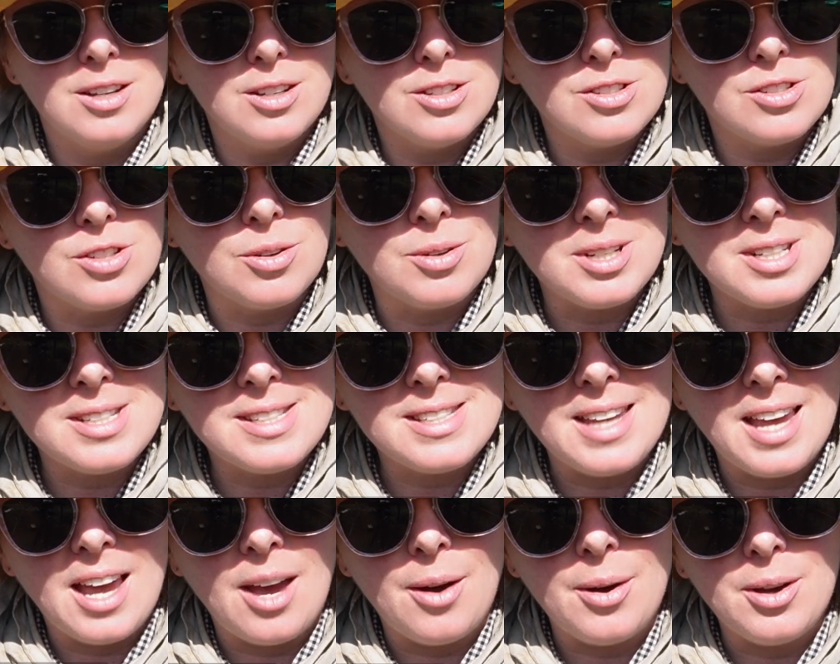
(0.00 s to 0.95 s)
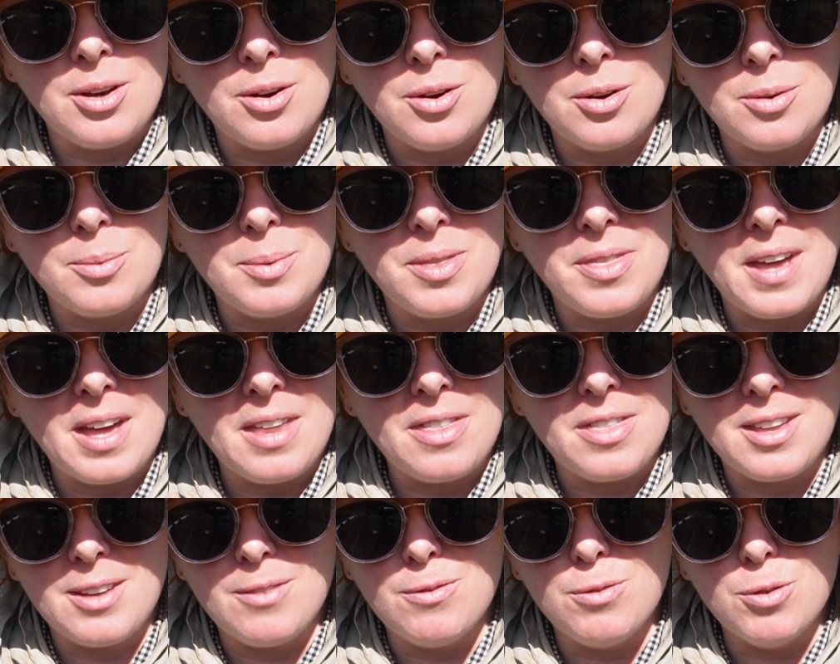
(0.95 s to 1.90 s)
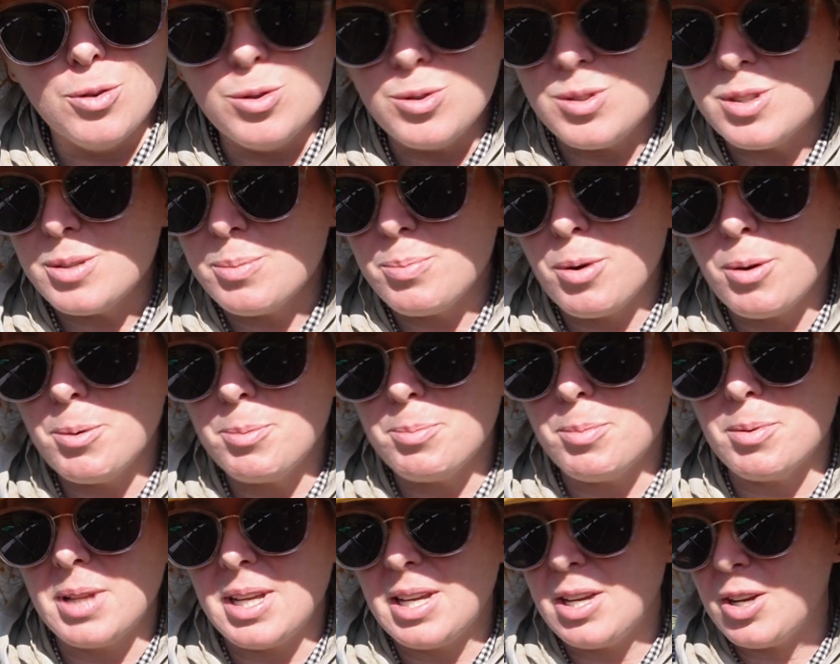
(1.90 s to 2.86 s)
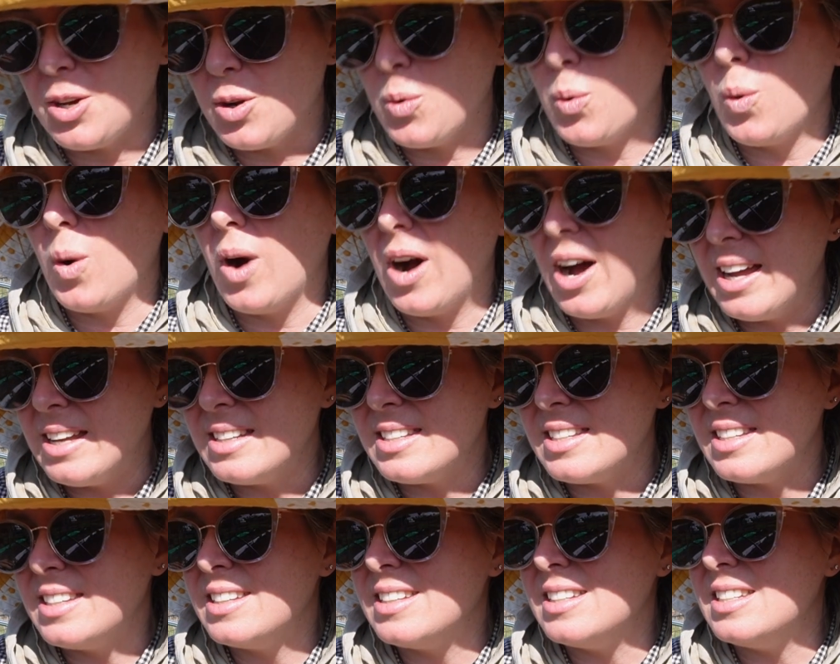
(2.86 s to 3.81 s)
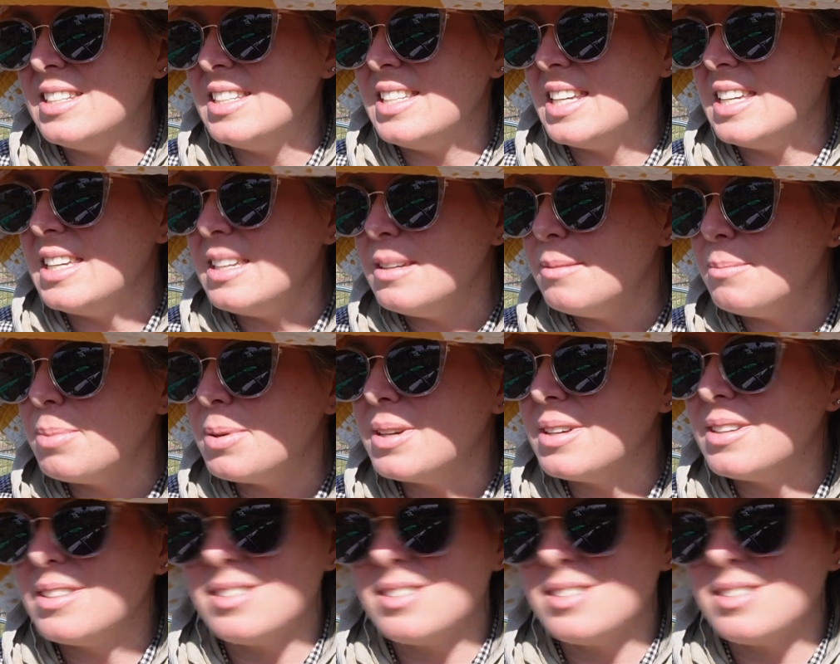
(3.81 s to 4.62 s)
So I'm going to see how I go with that. Their roots are probably quite deep,